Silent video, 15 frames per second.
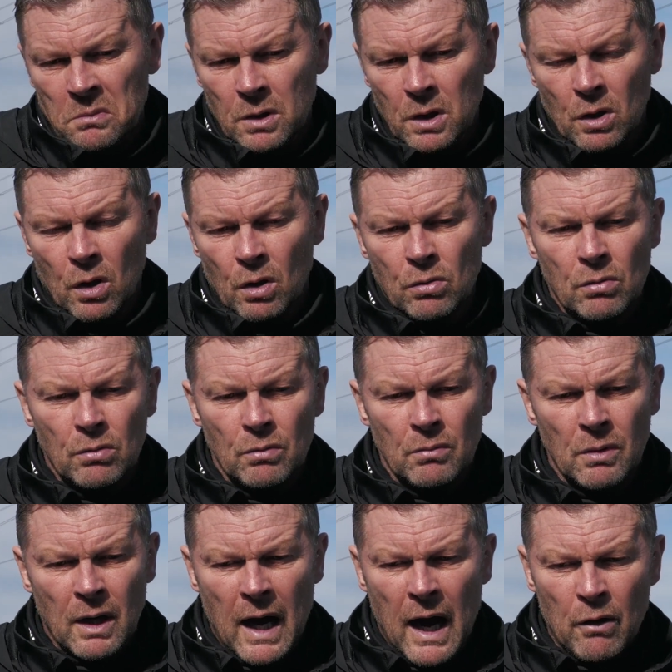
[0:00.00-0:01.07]
you know,
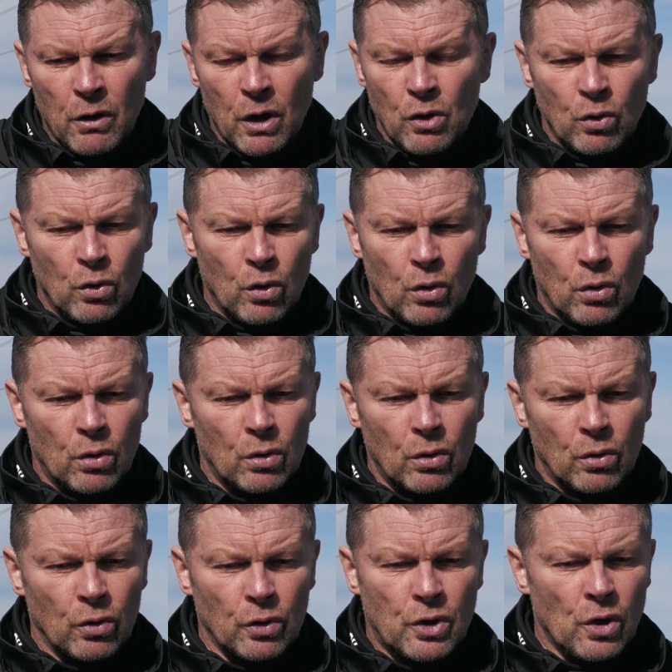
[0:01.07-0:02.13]
Aaron
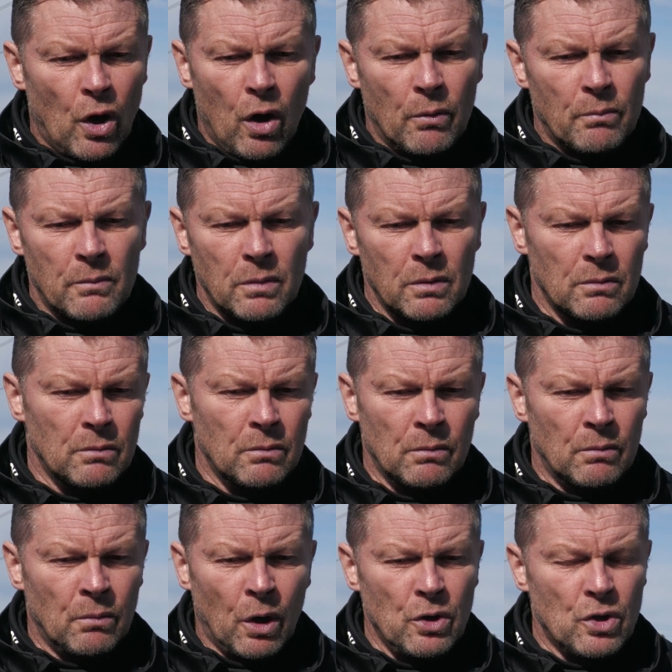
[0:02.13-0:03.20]
or Tom
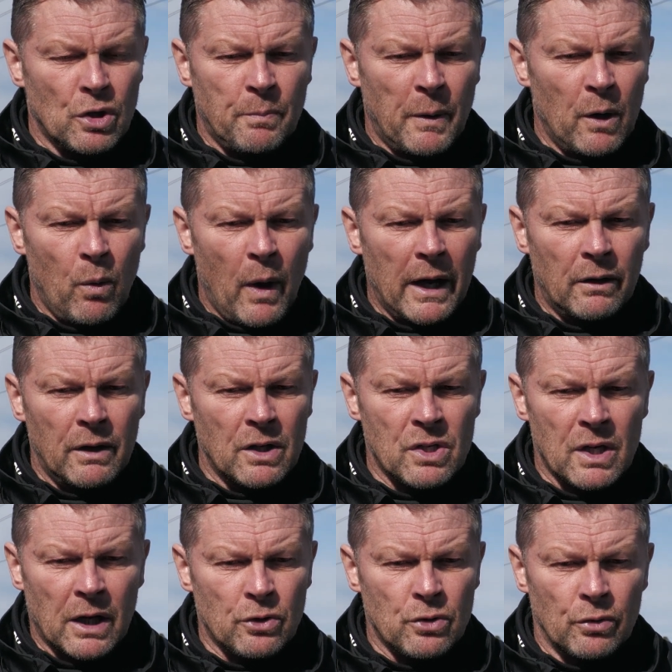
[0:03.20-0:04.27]
might just be away on
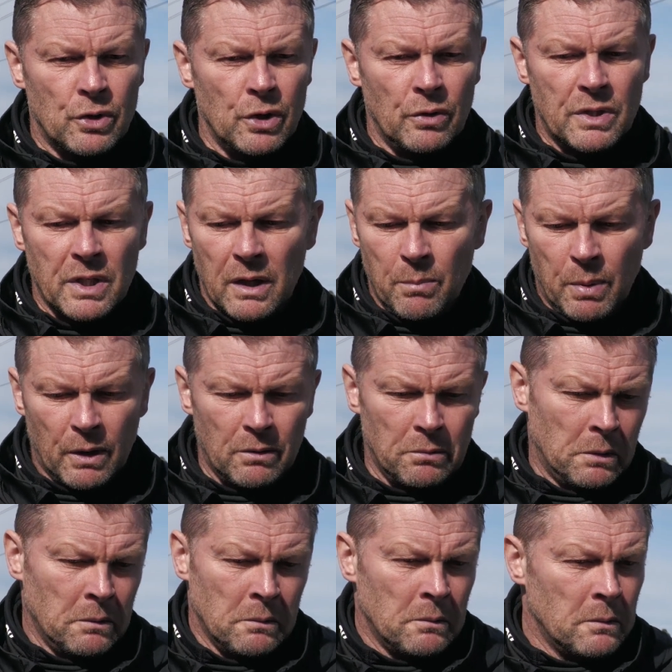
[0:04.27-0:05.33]
international duty, but
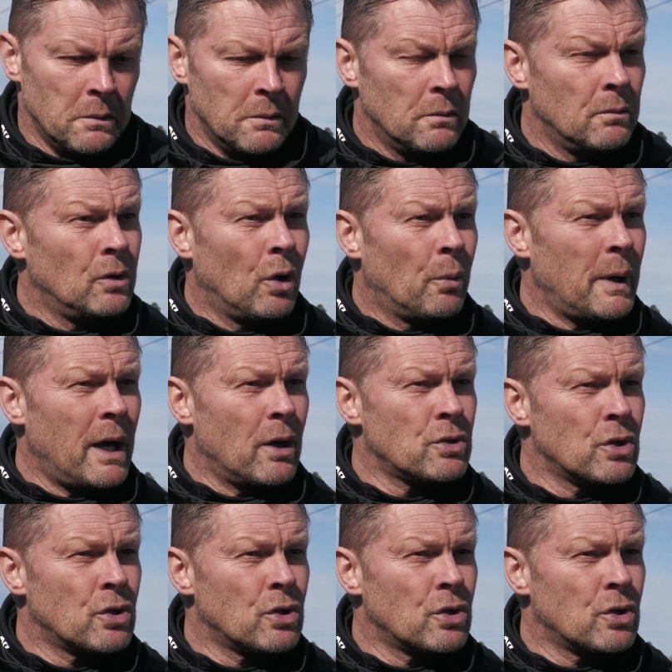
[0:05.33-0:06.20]
nobody else